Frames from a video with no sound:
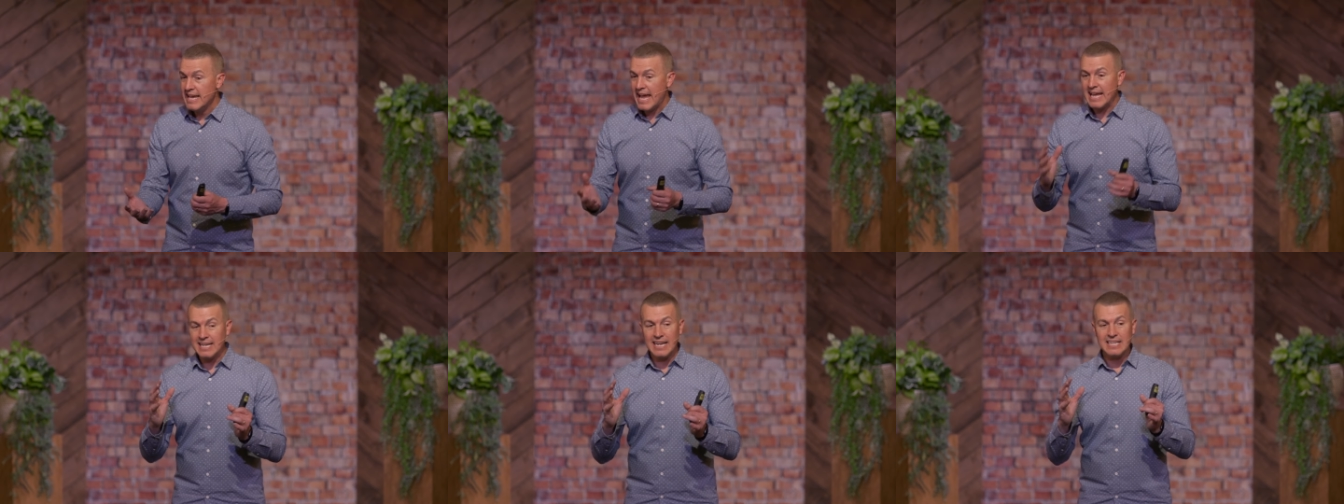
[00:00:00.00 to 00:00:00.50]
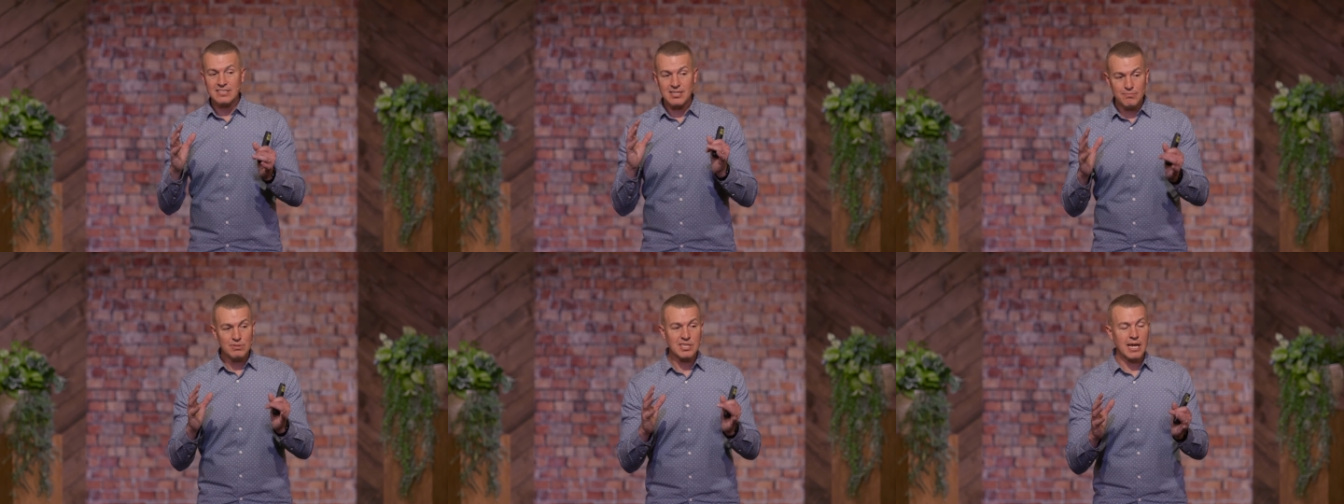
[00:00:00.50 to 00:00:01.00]
And
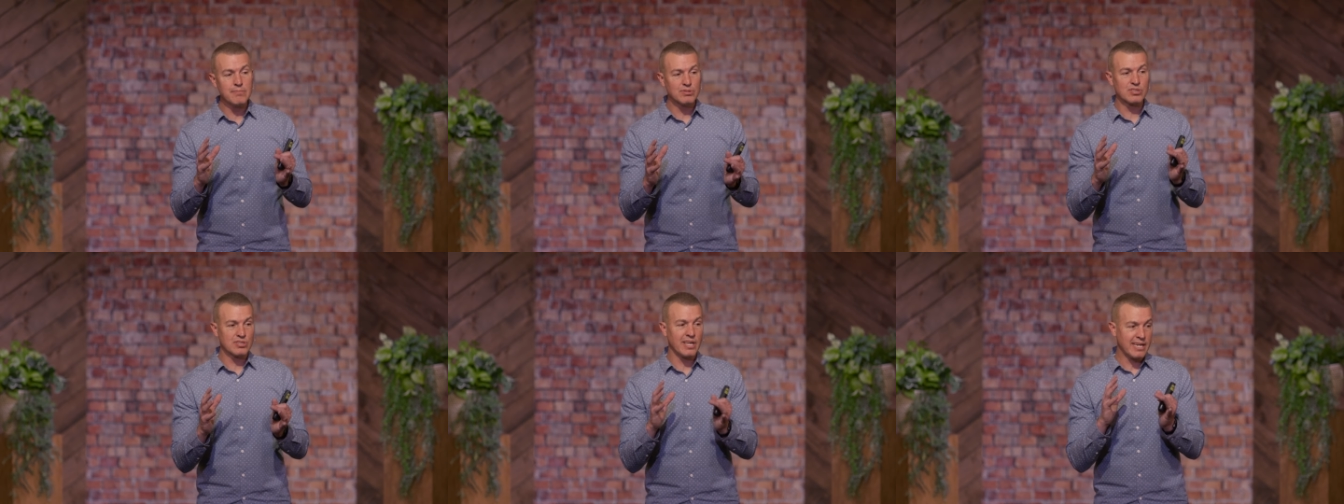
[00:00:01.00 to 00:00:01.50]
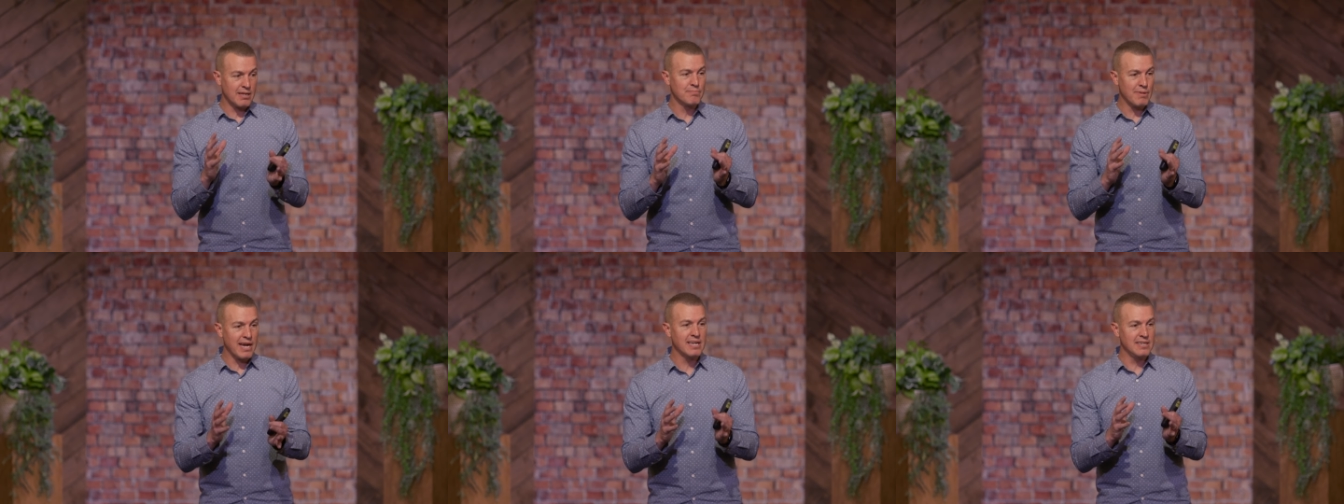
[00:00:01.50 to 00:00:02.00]
sometimes, like in
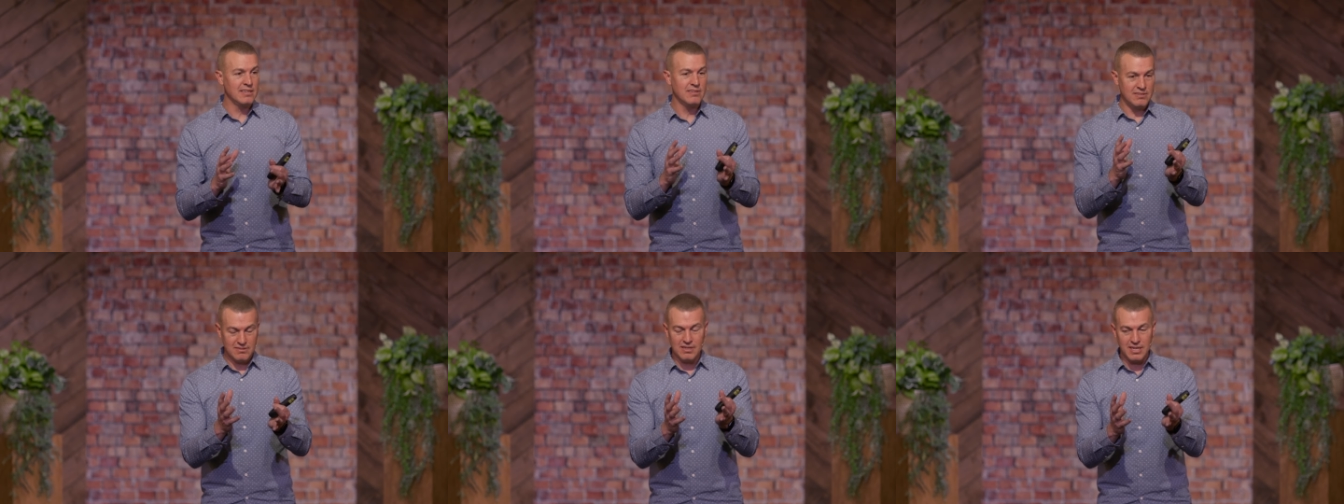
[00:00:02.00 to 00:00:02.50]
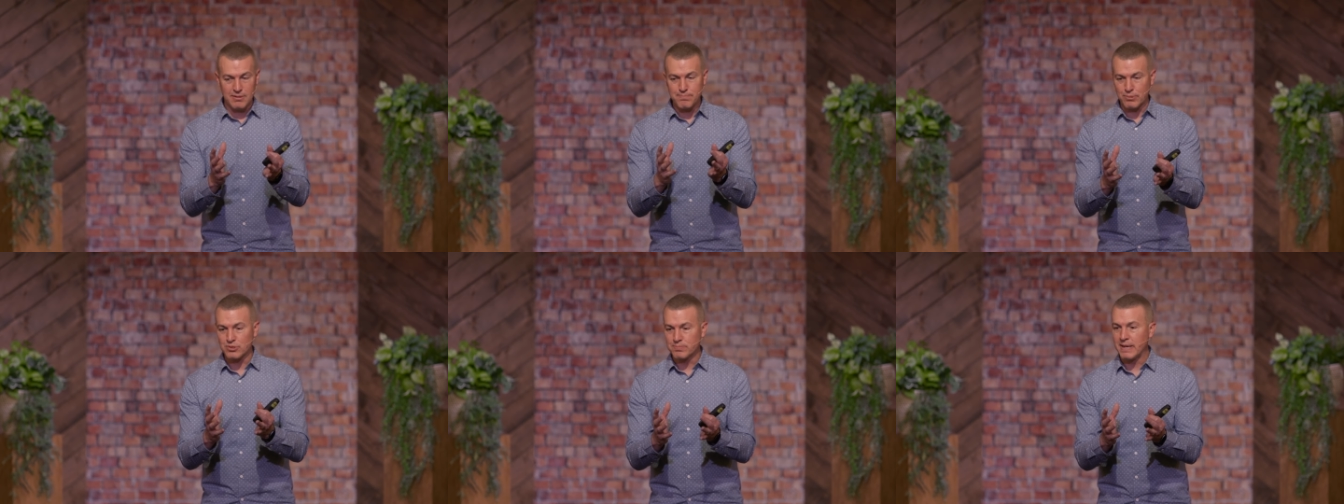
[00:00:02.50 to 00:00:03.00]
my uh,
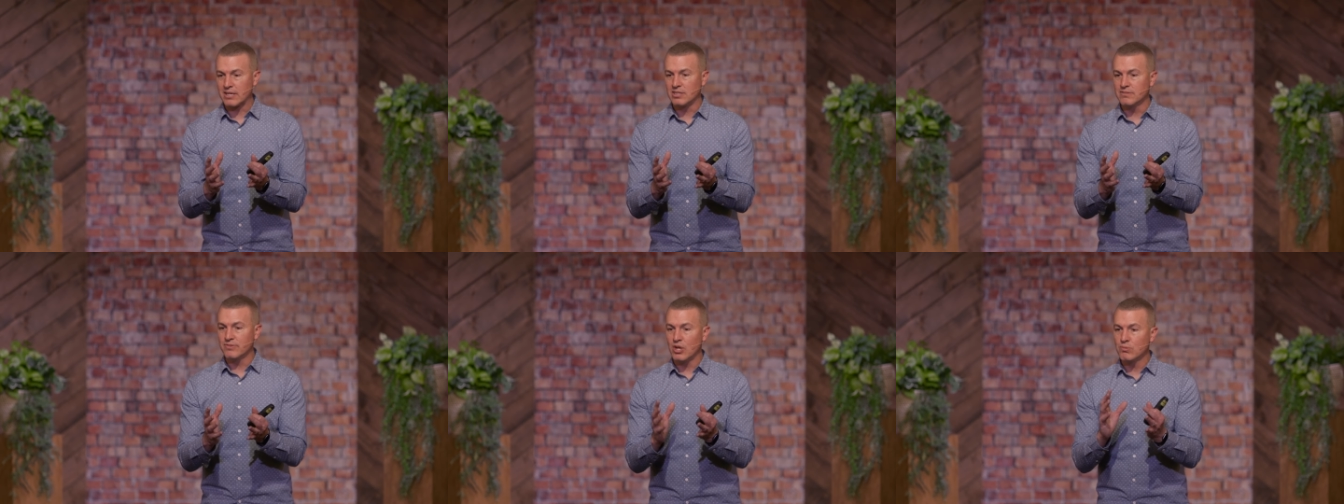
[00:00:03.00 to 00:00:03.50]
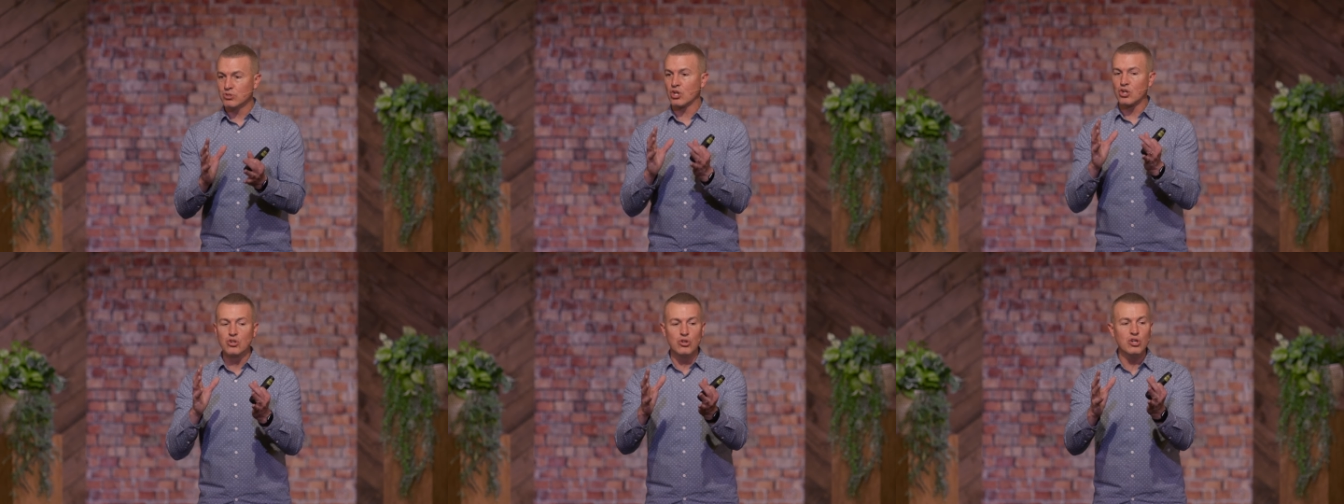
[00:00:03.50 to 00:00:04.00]
perspective, it was a
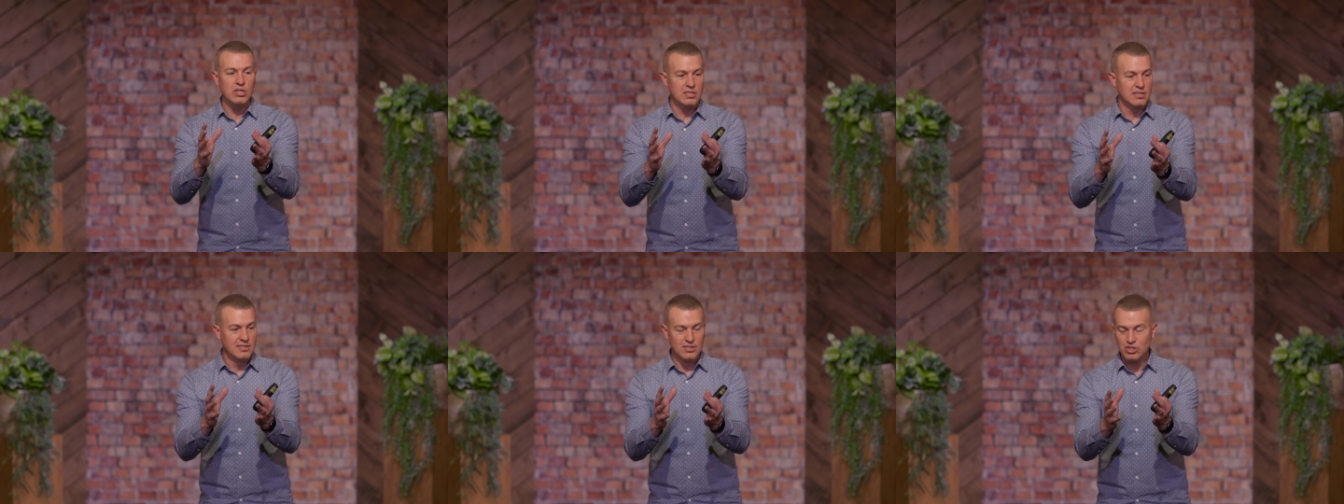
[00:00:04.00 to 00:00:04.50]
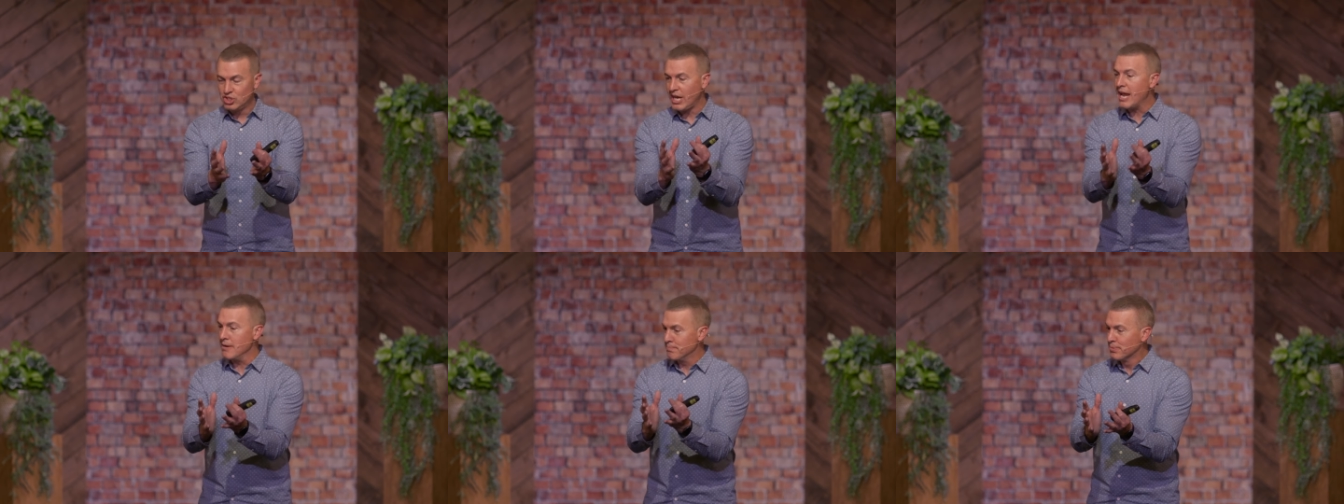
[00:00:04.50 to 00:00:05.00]
good
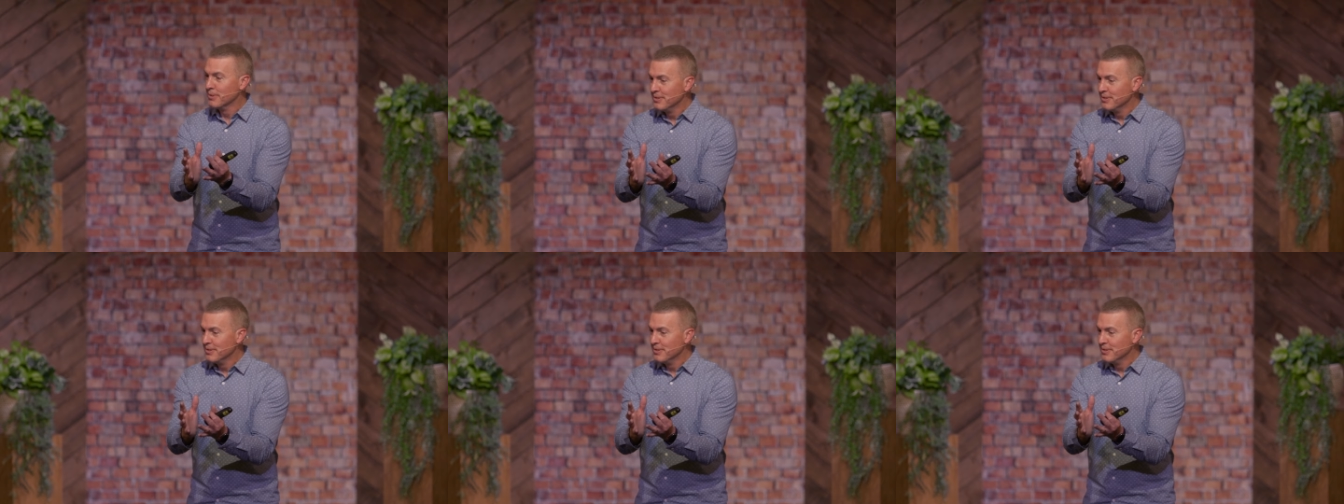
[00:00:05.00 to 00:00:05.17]
shape,